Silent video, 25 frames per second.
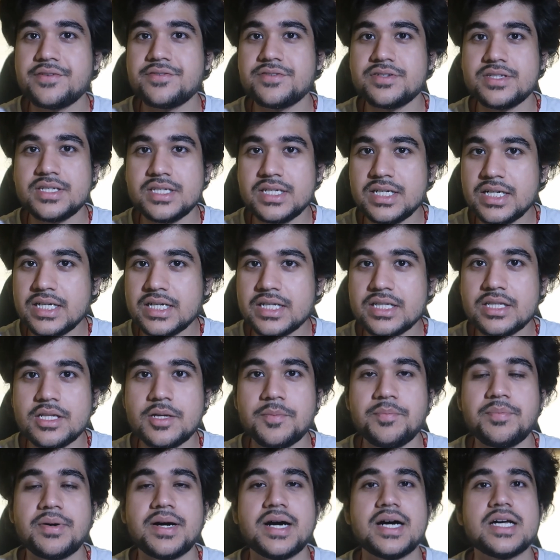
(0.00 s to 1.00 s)
I've seen it in
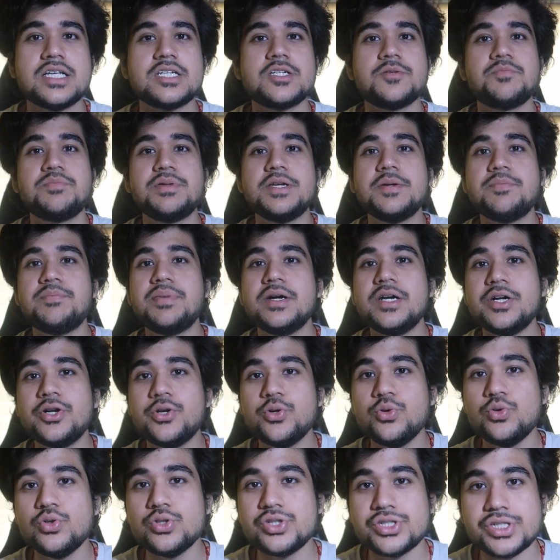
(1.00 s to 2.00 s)
the past, people
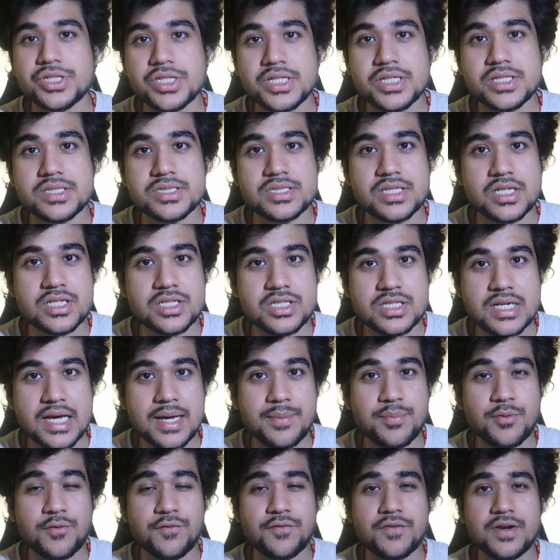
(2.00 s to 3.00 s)
do share such
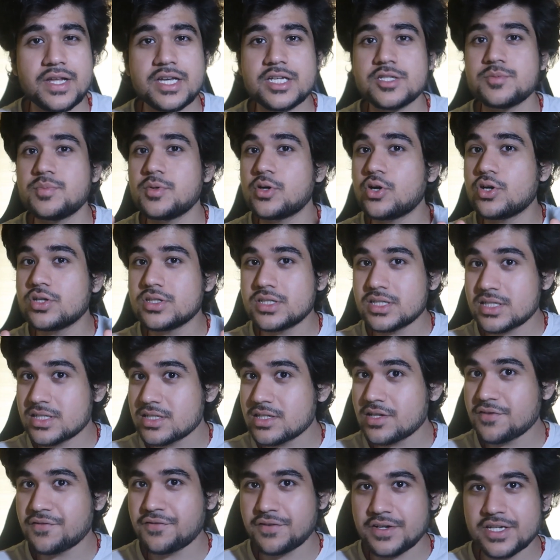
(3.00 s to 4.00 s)
type of links because
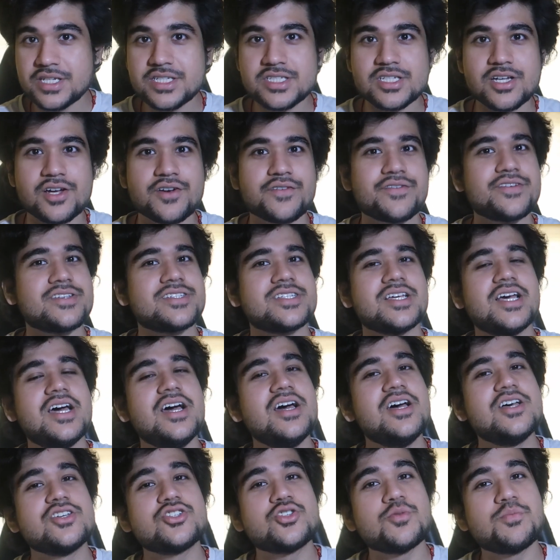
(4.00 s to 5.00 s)
this is a free service.
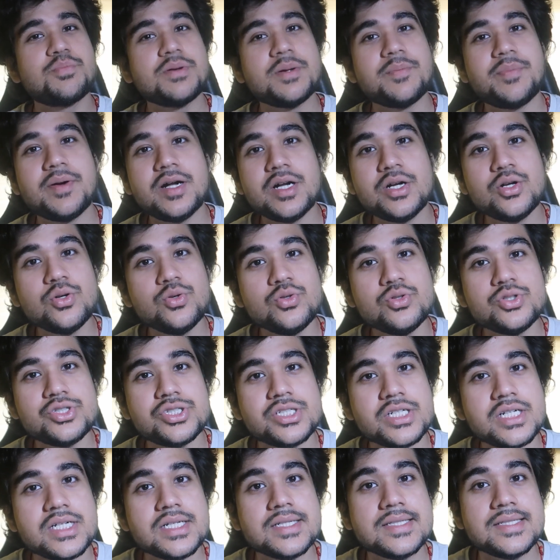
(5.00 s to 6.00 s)
So people do
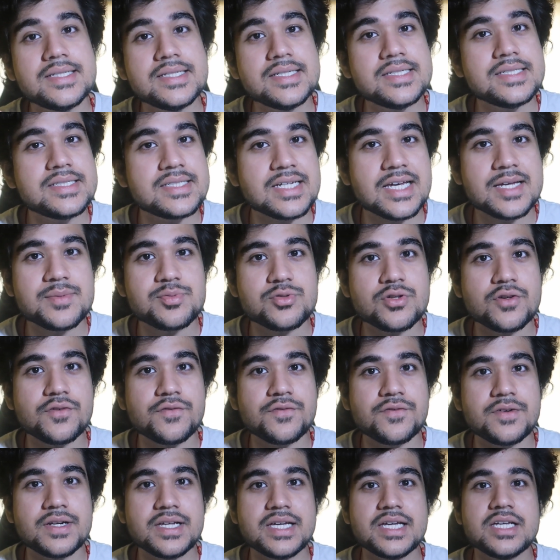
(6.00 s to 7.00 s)
share these types
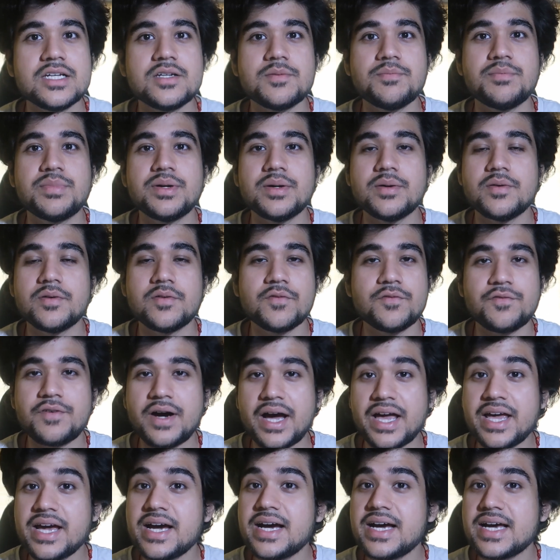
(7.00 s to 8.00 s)
of link
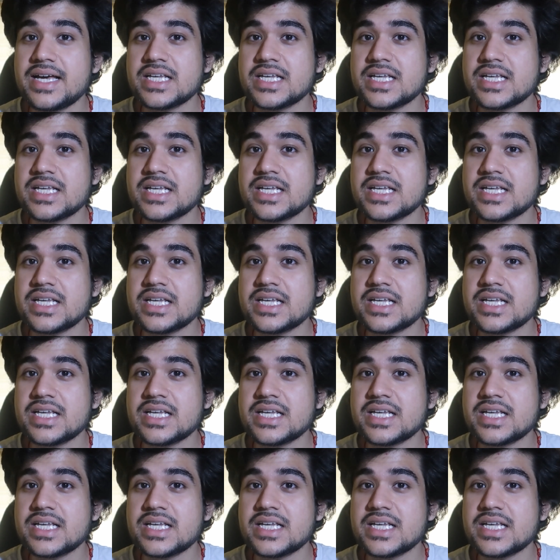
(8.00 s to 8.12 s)
via